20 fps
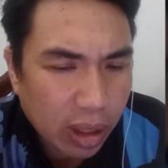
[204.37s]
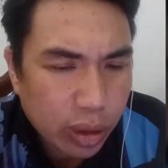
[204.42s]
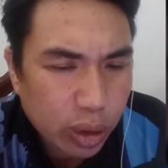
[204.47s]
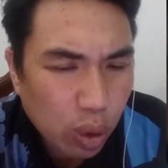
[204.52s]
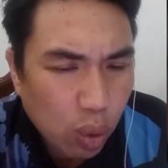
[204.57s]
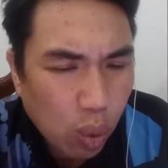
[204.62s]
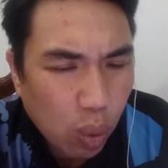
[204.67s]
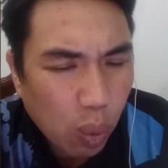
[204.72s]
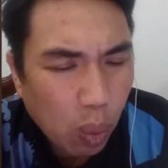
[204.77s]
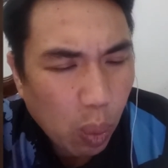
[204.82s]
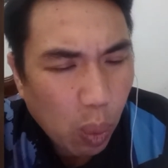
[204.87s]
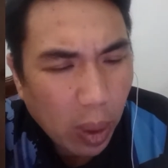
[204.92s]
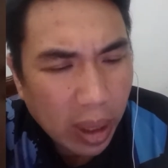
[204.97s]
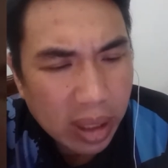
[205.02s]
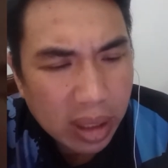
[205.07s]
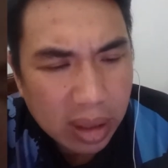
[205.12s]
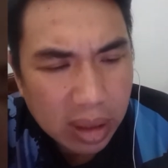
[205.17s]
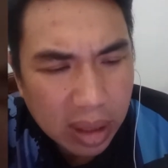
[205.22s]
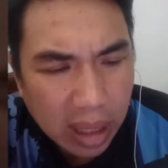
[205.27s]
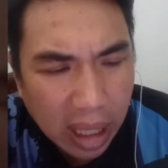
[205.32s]
So
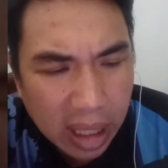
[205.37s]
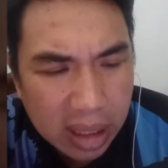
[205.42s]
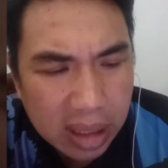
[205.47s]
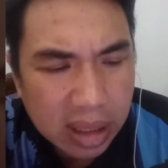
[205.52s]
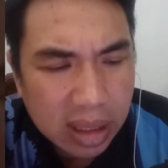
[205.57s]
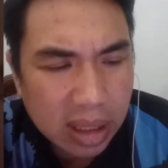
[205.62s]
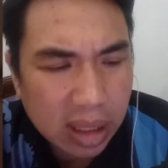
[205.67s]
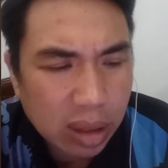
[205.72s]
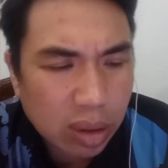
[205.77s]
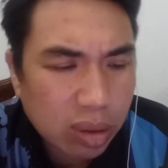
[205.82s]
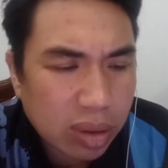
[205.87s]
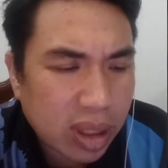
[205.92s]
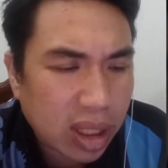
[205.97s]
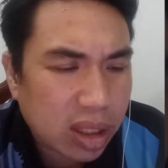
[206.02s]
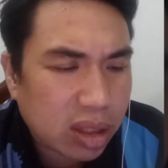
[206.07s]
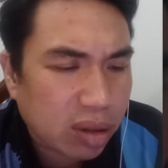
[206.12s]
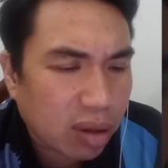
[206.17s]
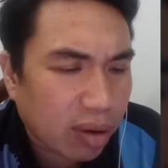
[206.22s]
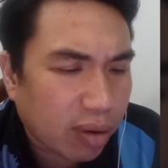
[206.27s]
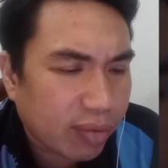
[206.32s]
what does the
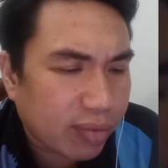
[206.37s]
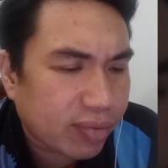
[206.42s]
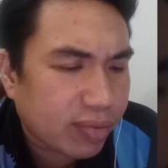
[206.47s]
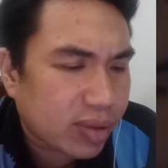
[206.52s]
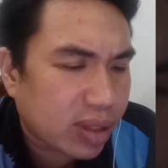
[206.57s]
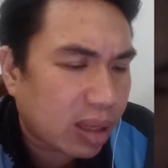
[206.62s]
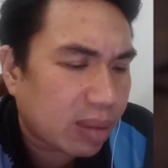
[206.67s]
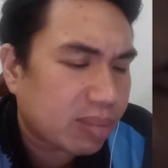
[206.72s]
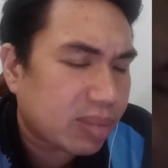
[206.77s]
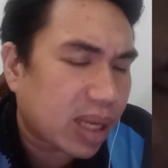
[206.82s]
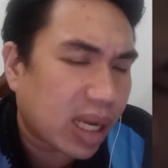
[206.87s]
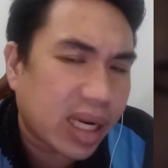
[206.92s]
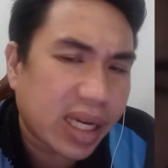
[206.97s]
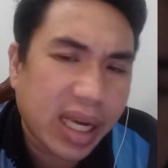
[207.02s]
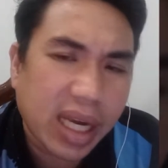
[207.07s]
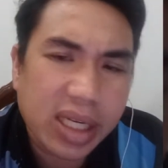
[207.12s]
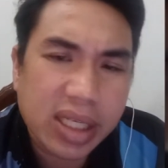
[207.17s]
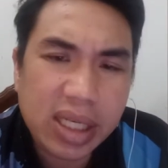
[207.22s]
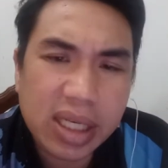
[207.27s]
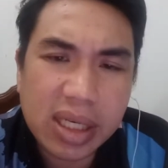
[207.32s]
usage of Steem
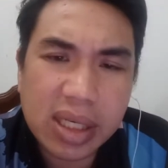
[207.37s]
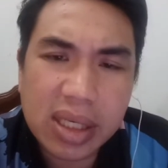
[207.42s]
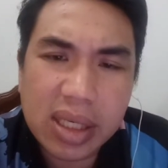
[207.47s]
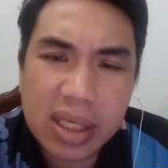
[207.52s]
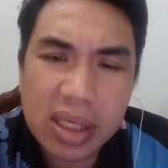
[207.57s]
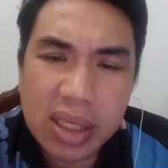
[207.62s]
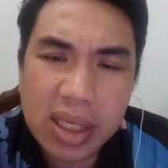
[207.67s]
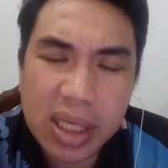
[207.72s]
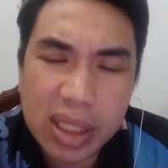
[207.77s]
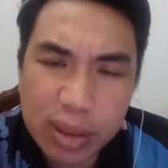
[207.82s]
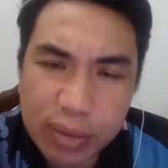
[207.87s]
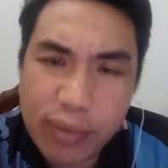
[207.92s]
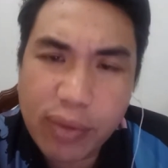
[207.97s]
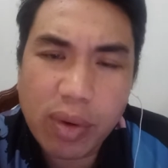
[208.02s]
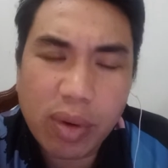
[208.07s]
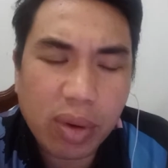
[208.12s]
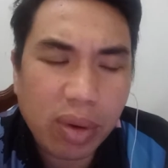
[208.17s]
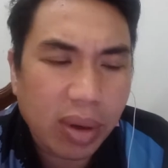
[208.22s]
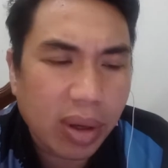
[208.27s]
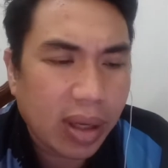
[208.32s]
delegation is
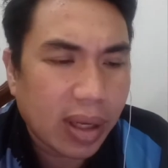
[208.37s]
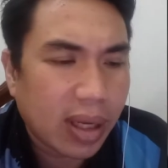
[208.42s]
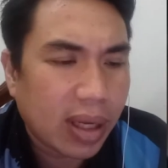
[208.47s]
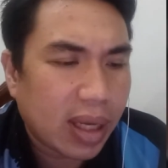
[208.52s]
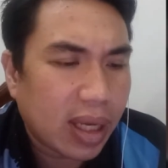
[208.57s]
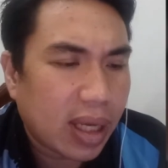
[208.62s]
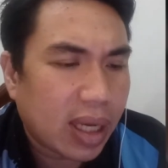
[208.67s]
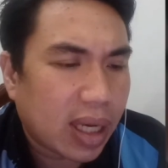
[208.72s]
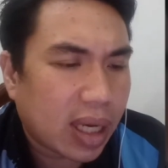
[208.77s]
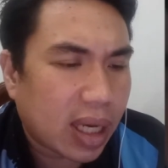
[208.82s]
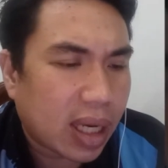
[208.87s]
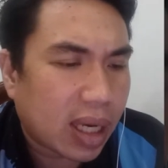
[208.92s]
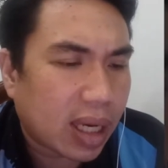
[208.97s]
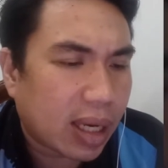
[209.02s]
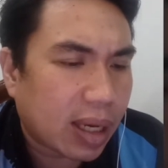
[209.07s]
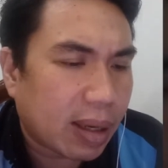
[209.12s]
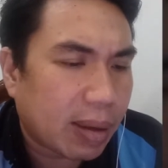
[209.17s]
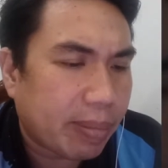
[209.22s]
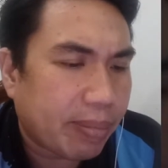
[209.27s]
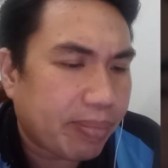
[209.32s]
for?
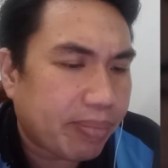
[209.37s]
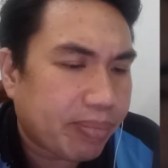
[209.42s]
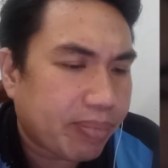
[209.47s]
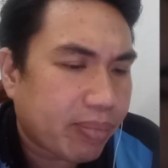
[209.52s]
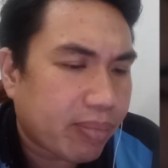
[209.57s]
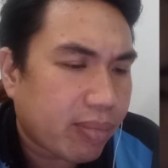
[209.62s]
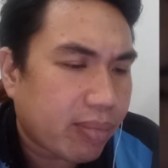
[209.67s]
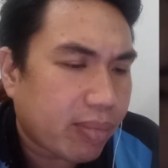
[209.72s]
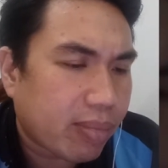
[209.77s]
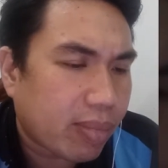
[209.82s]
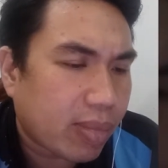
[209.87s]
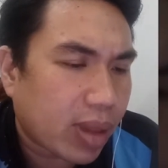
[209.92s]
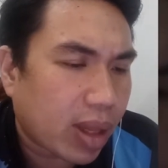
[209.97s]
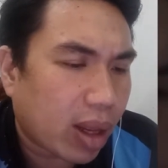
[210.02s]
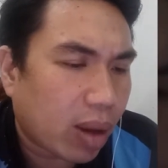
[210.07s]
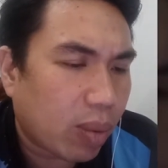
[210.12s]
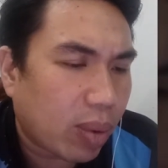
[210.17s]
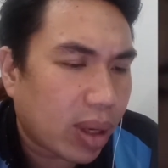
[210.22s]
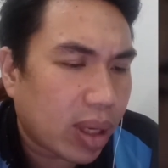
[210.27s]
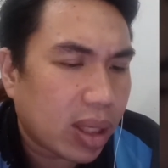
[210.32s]

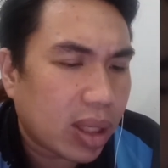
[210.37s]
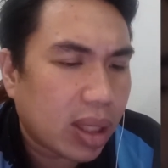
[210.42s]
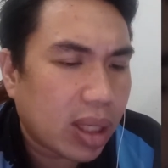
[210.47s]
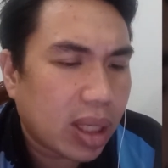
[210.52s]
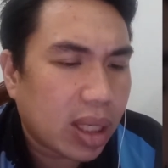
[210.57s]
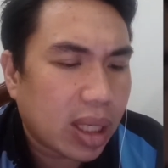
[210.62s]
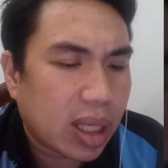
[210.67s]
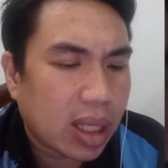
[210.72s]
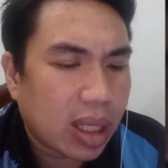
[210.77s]
Well,